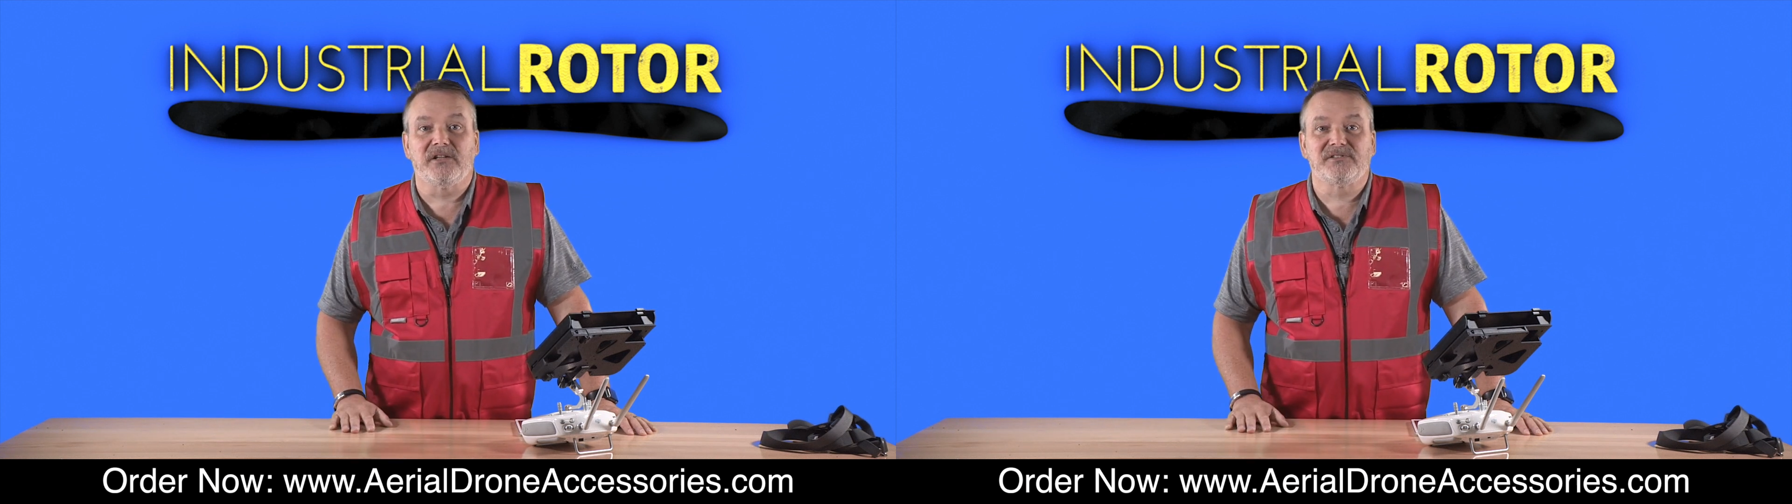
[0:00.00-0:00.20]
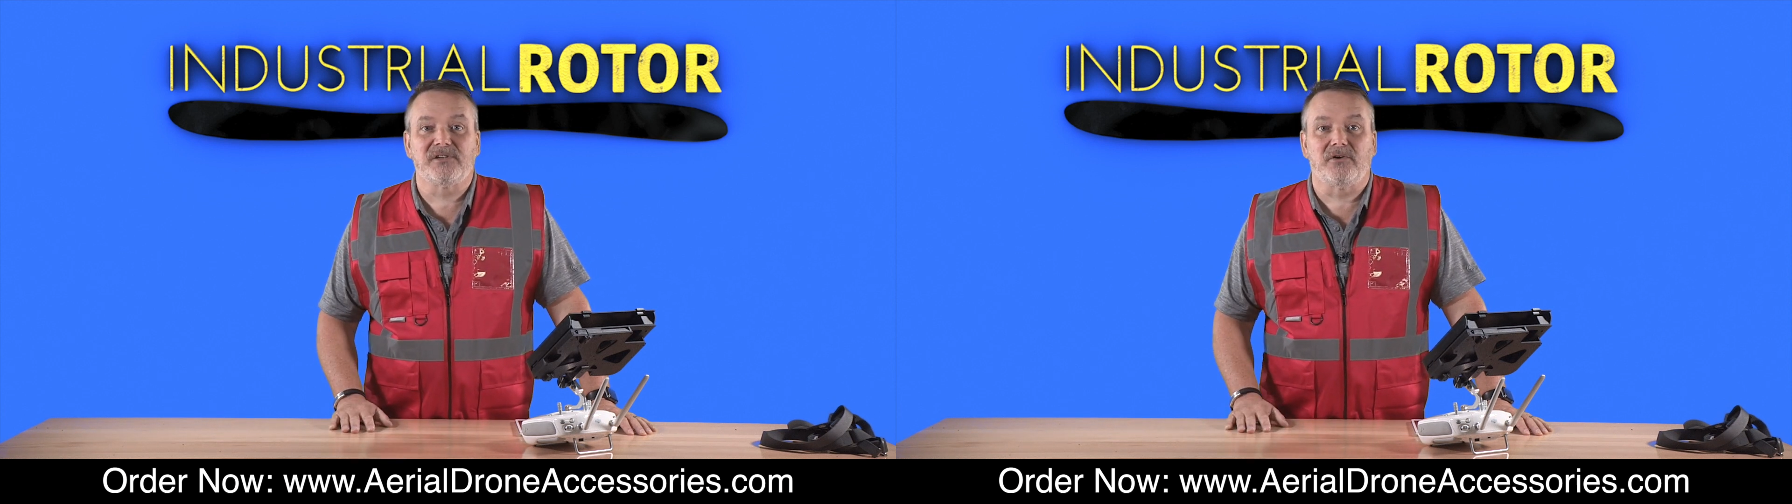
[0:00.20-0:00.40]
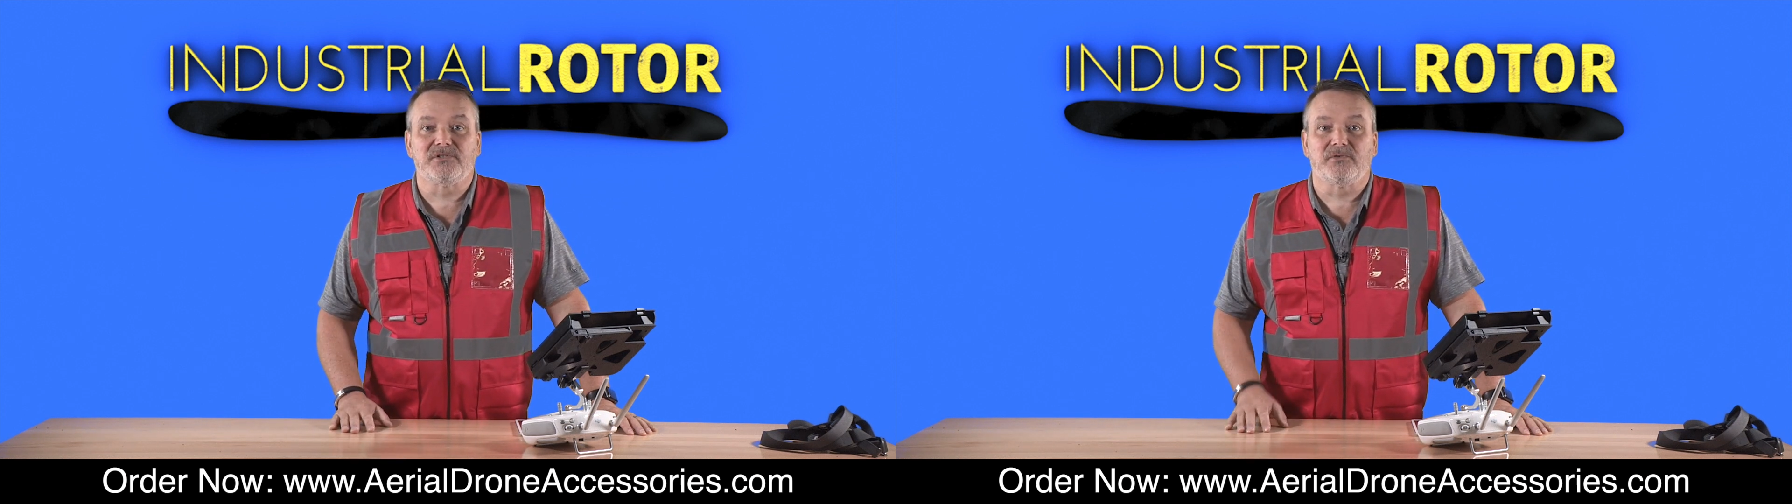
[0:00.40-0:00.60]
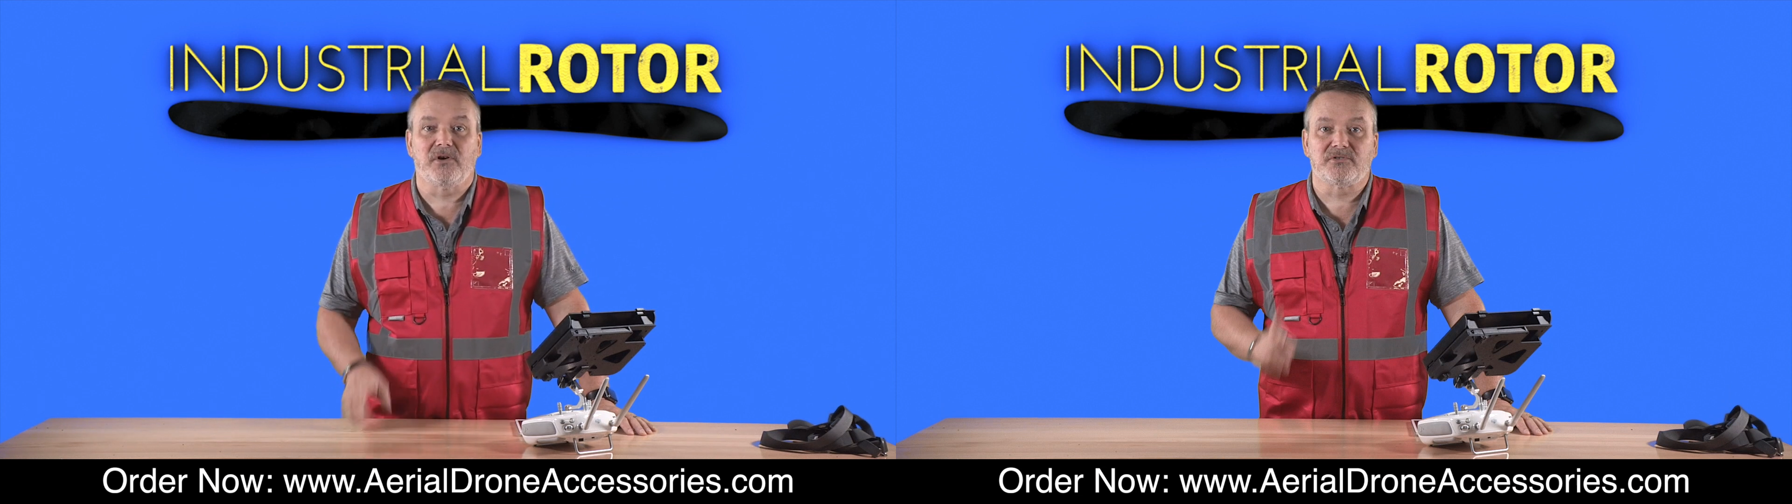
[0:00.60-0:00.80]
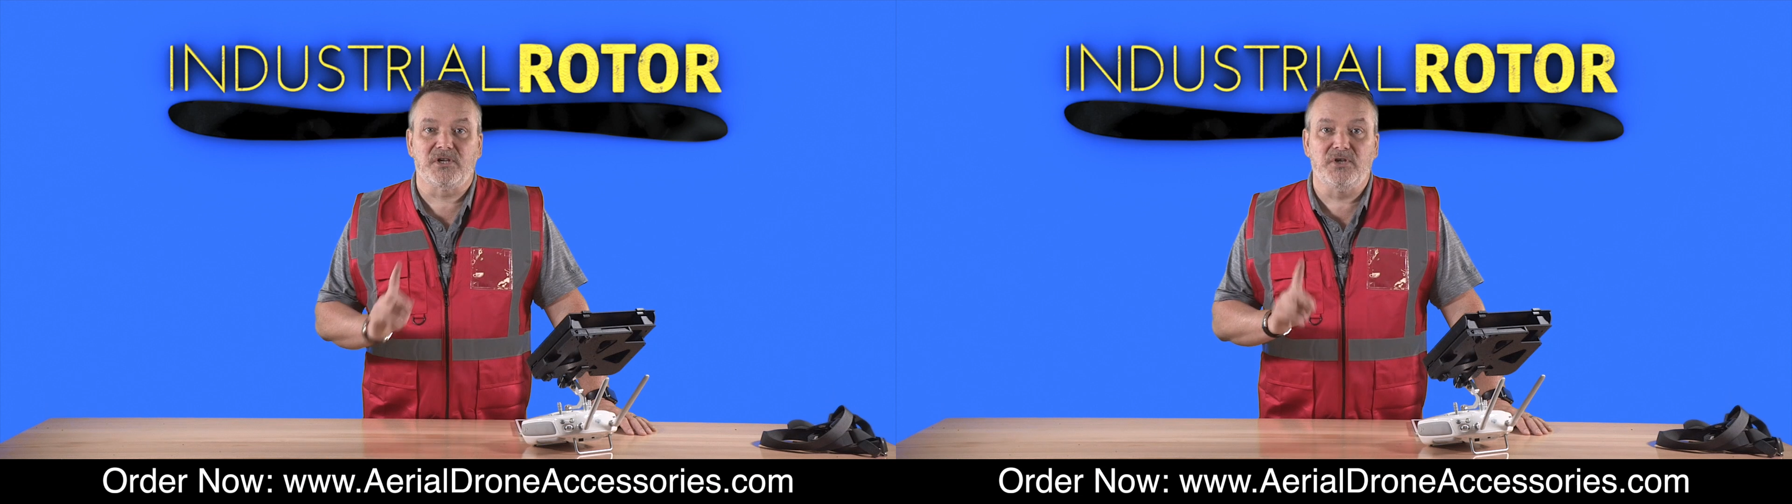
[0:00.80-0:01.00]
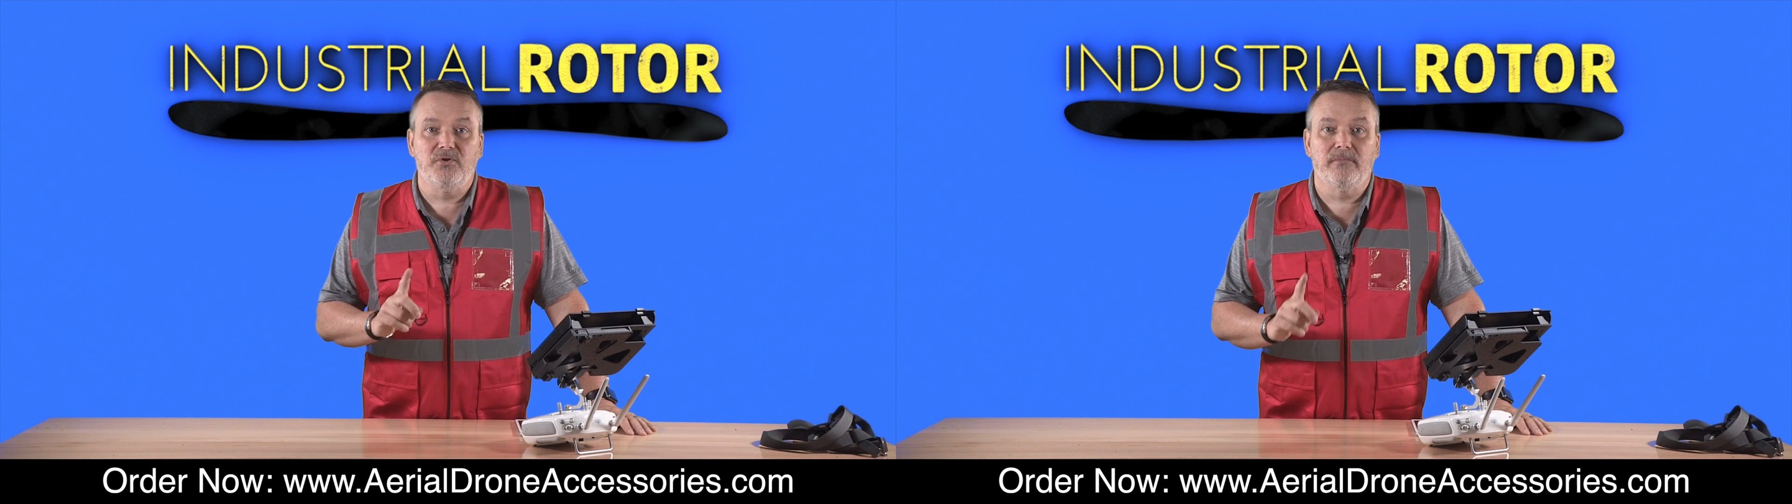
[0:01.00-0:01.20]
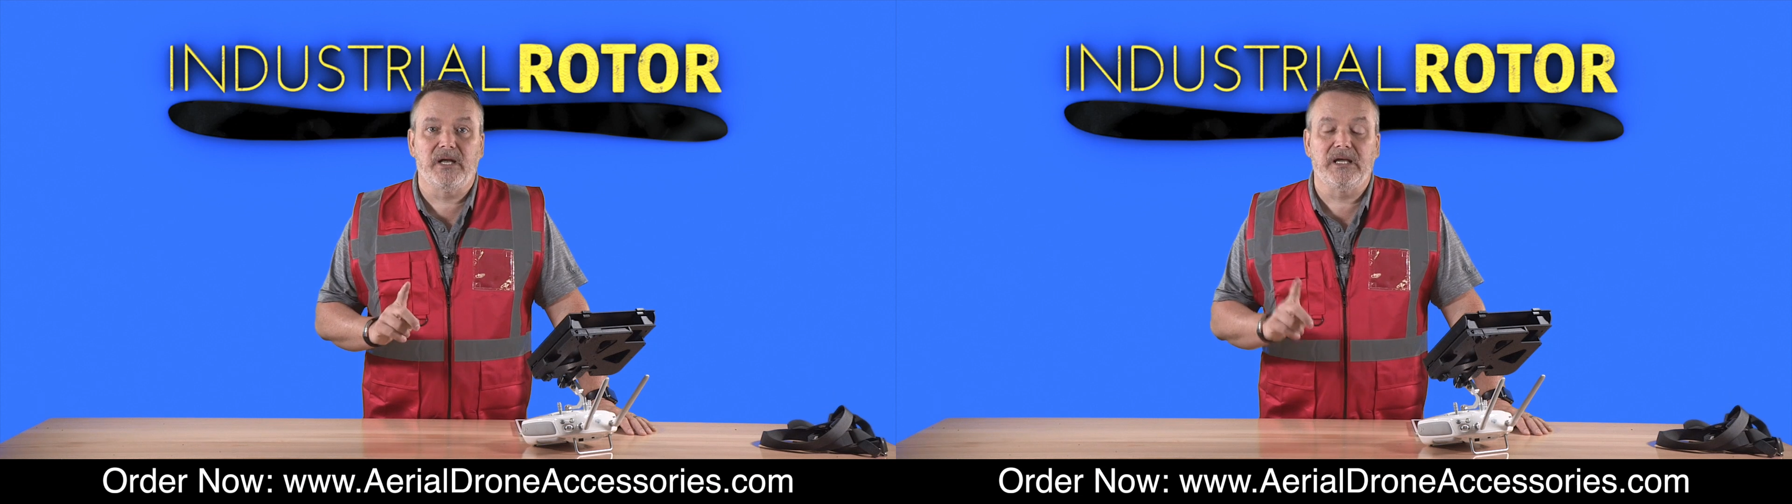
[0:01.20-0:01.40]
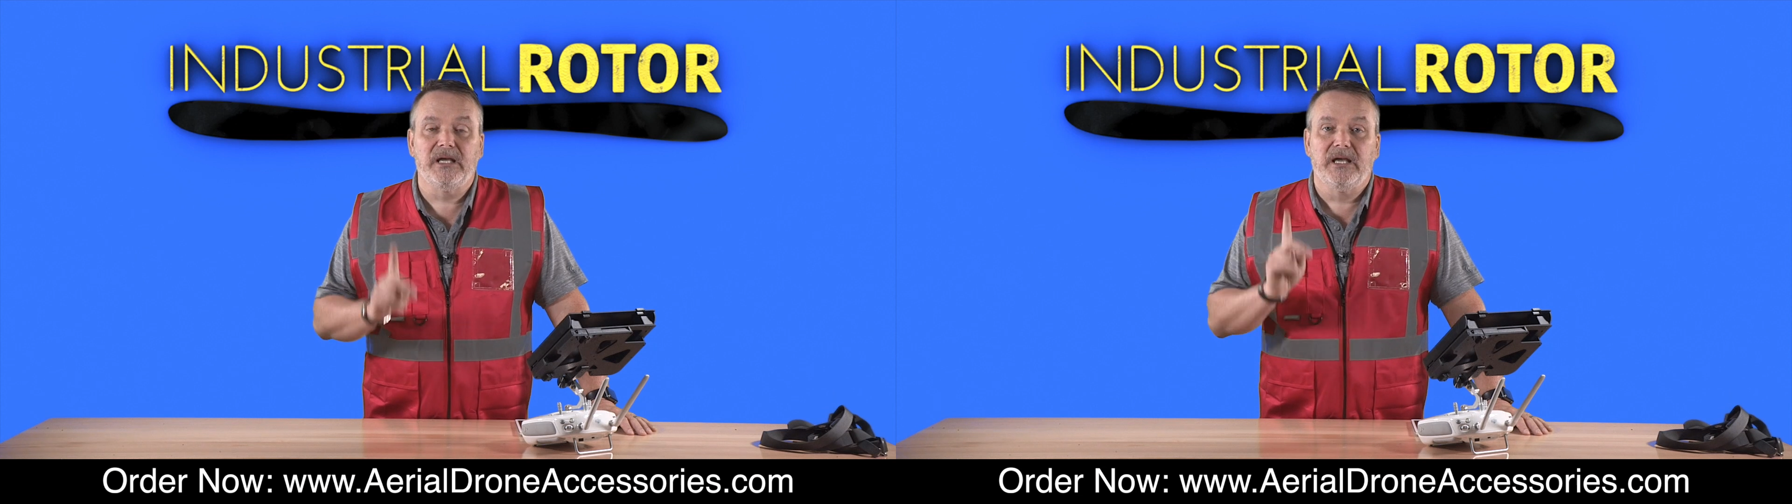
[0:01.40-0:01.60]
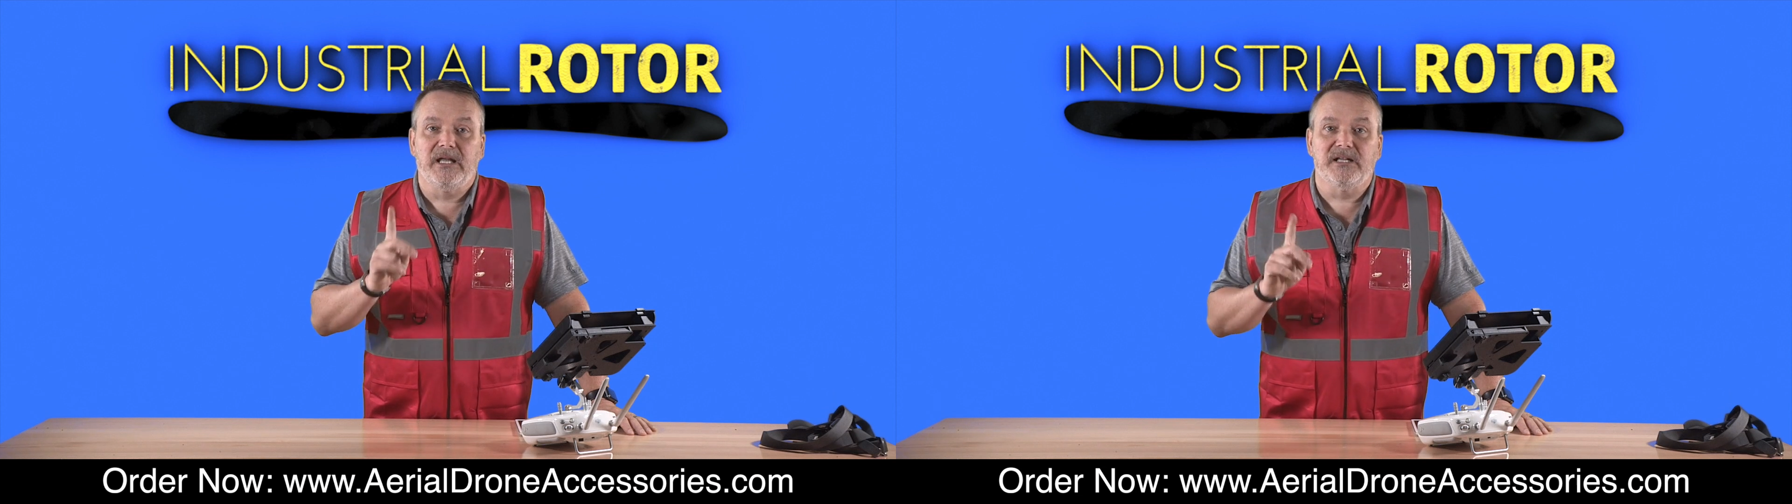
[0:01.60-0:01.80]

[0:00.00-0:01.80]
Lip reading: It is also costing you money,